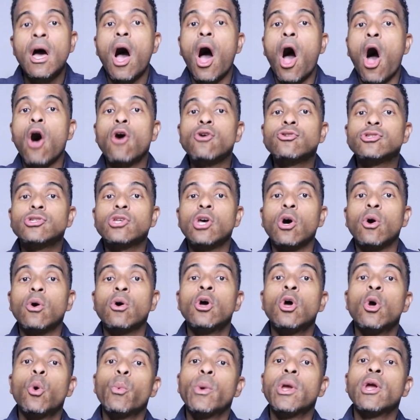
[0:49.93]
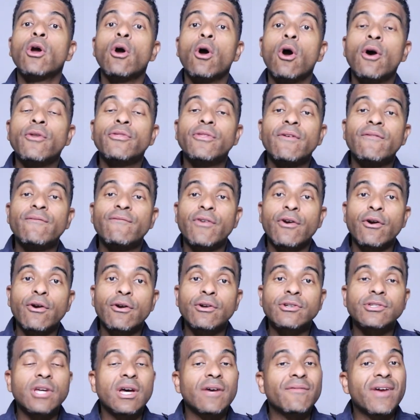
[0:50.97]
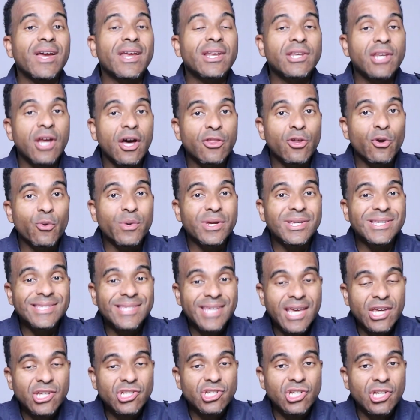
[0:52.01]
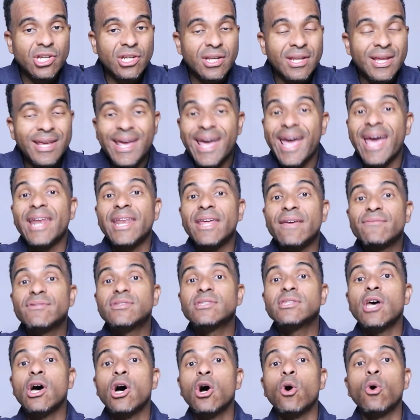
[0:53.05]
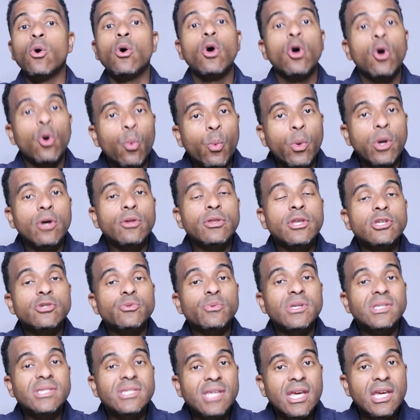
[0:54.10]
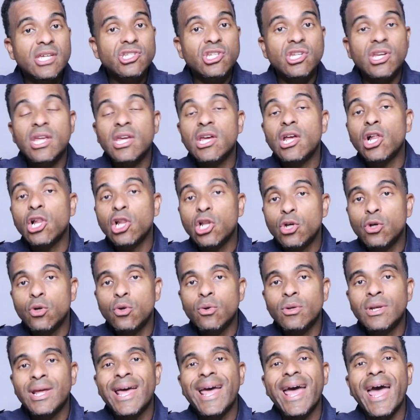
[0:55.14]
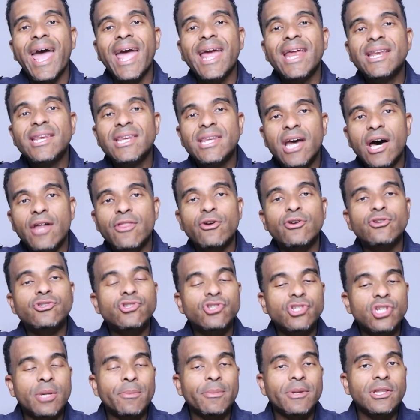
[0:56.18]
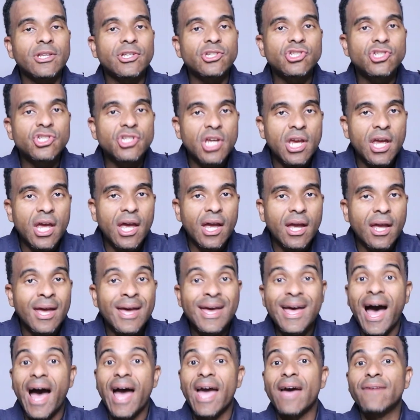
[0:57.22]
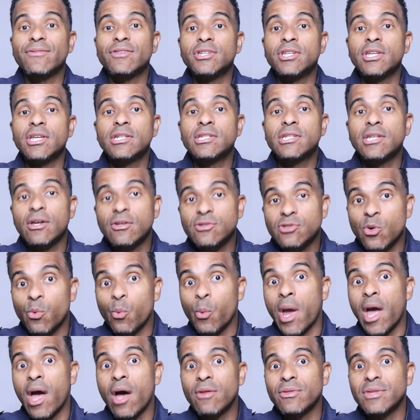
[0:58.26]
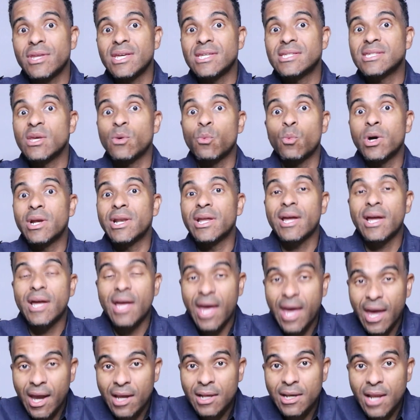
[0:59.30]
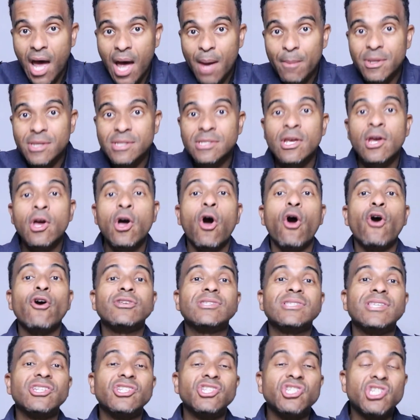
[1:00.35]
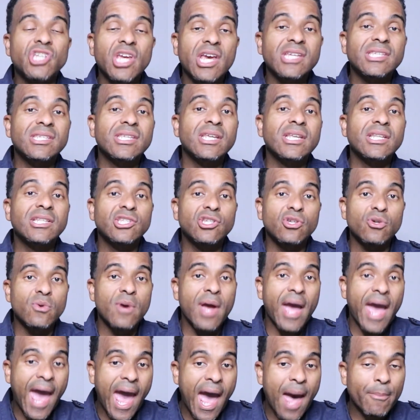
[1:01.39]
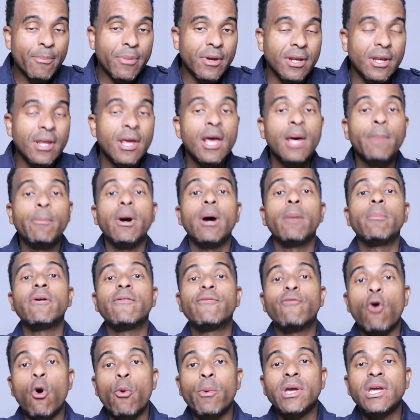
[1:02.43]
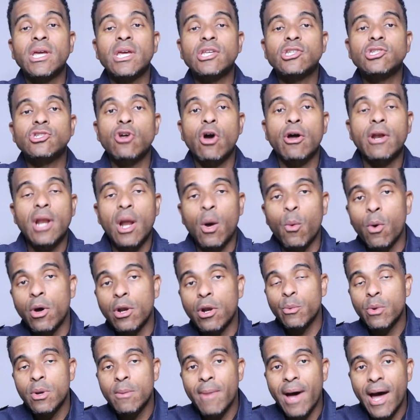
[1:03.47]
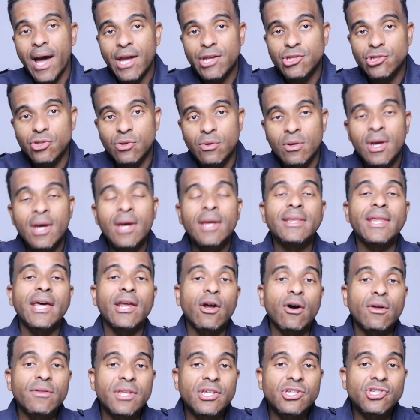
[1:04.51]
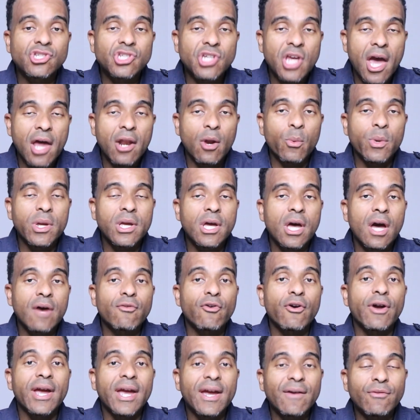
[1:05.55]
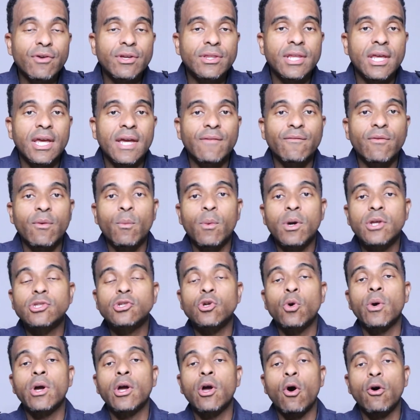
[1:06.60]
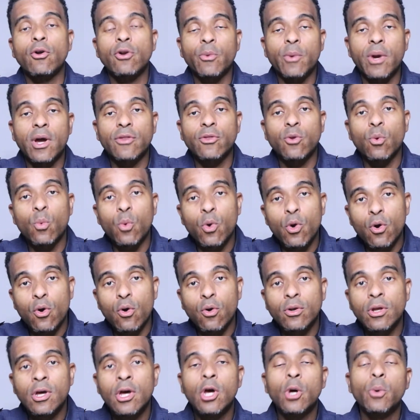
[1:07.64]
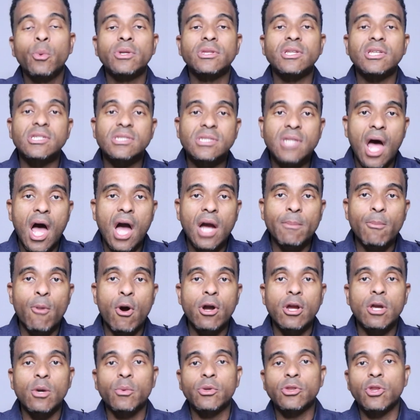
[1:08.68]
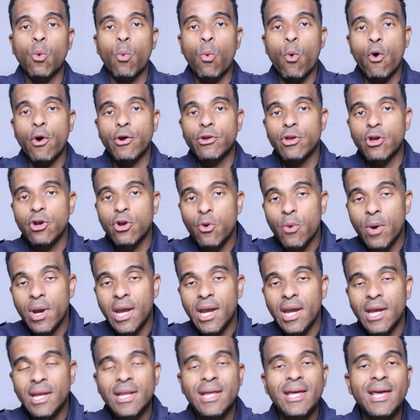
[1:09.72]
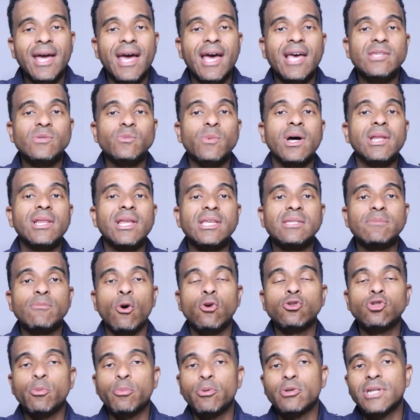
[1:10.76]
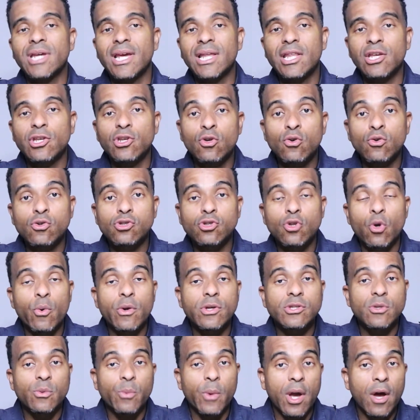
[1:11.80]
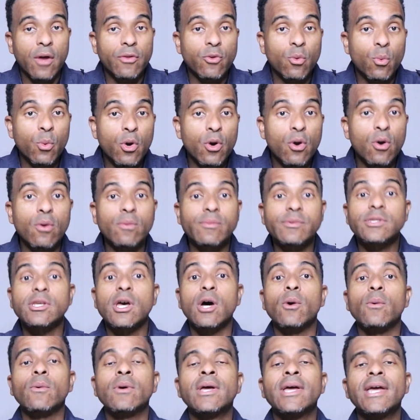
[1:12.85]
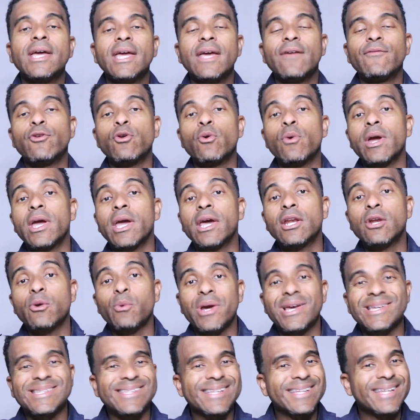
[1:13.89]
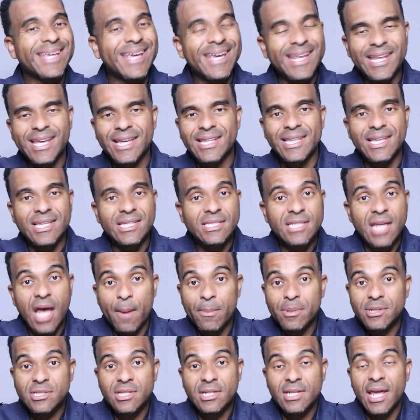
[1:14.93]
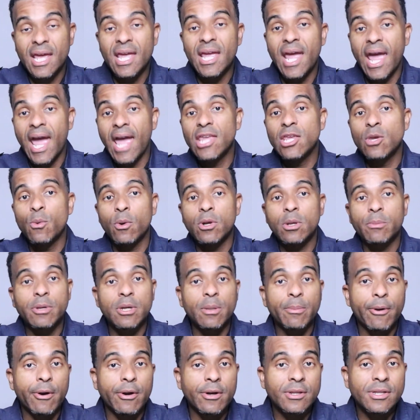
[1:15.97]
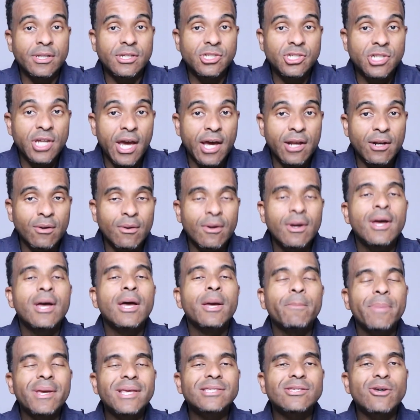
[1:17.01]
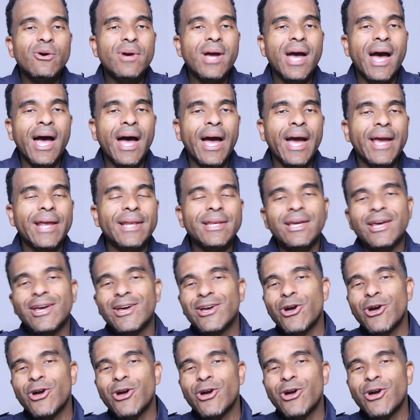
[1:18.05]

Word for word: Also, we are on the verge of another recession. And if so, will this recession include another stimulus check? I have the details around this and what economists are suggesting to happen. But before we get started, I to remind you that on this channel, we cover everything from what's going on around the world with the stock market, with the war in Ukraine, as well as multiple daily news stories around the world. So if you are interested in any of these topics today and you want to be a part of this channel, be so kind